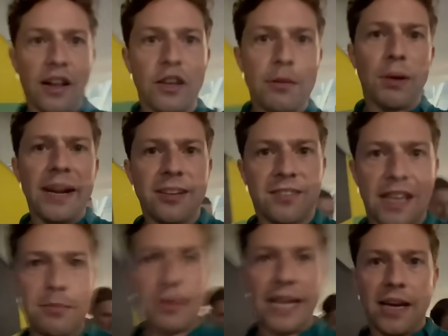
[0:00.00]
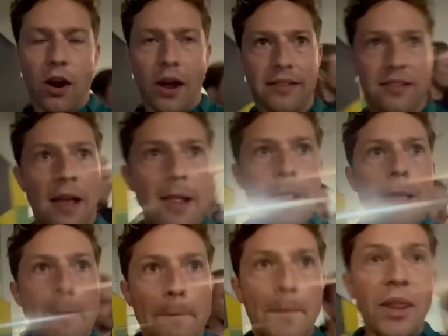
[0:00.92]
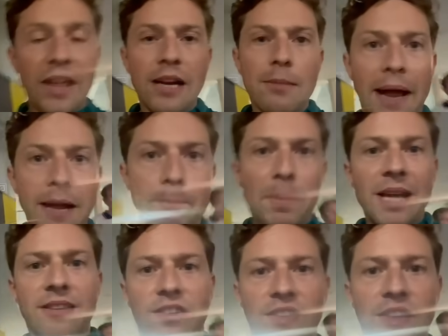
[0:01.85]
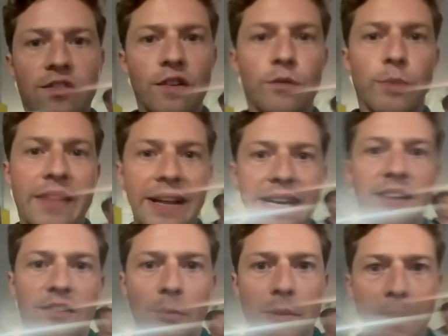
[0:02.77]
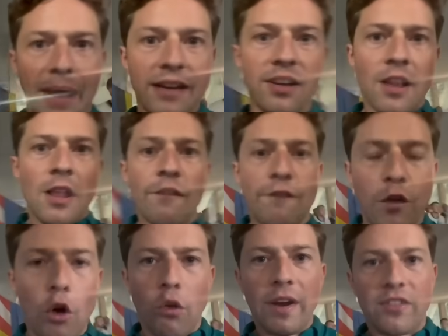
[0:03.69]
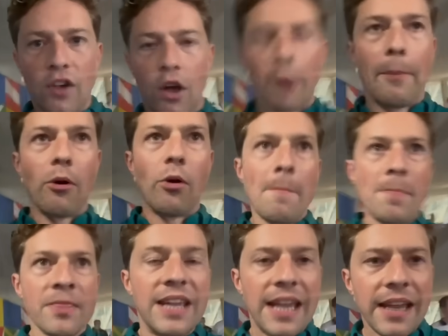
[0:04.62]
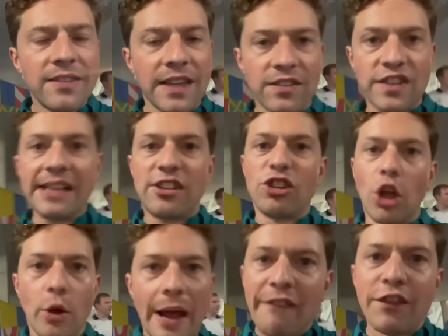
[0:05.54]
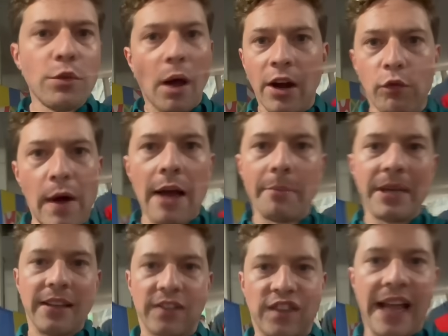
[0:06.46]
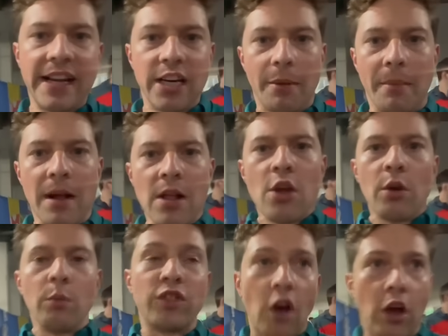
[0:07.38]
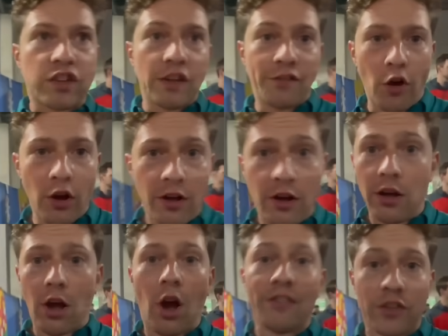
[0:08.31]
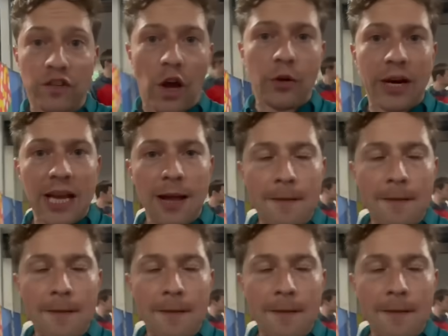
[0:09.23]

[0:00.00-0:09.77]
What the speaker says: He played the team that he liked. But then he made big decisions when they needed to be made. For example, the easiest thing to do, everyone around me in the stadium was asking for Ivan Toney.